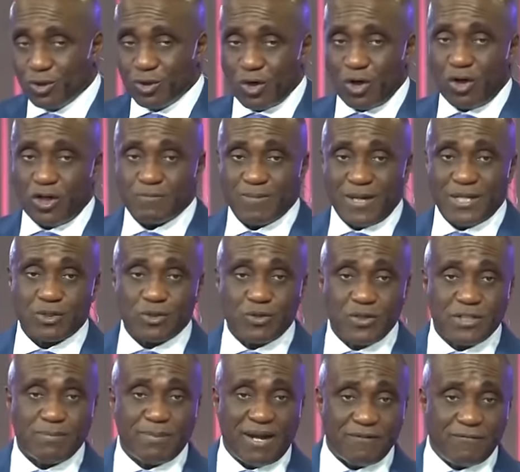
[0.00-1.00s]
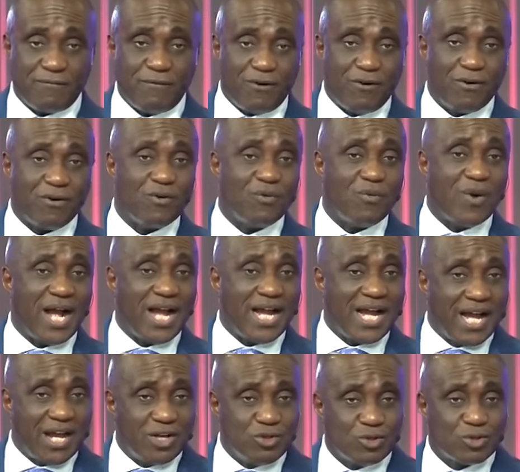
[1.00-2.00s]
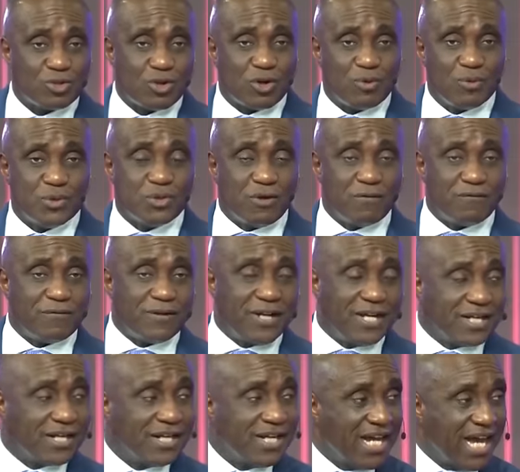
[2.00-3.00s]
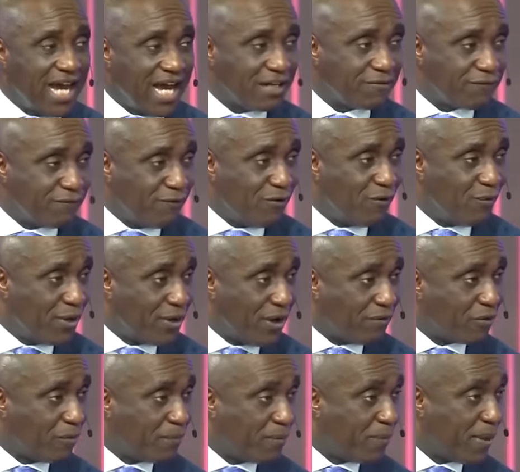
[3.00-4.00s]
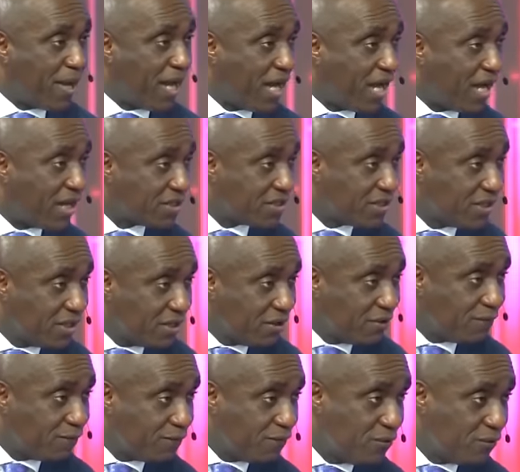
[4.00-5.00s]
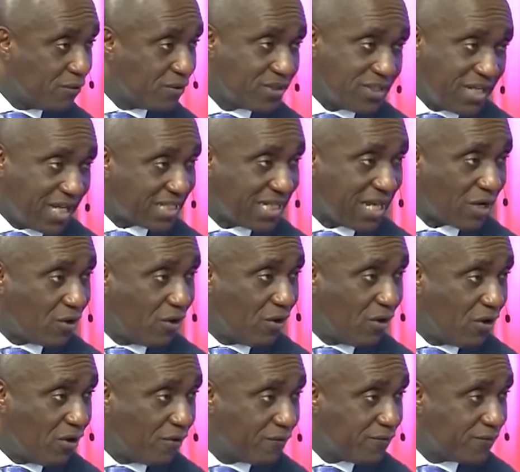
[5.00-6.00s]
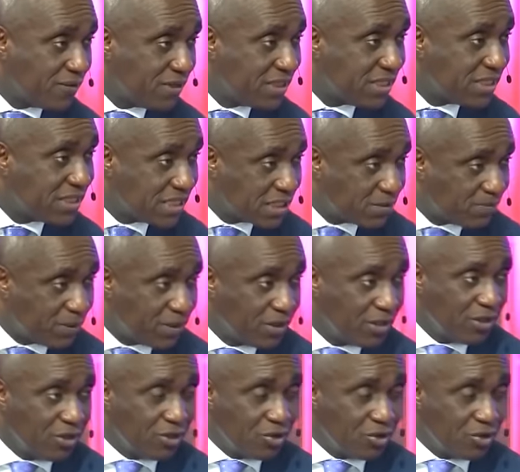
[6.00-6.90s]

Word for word: You know your husband is closing by four. Why are you talking with your friend at four when you have not prepared food? That's lack of discipline.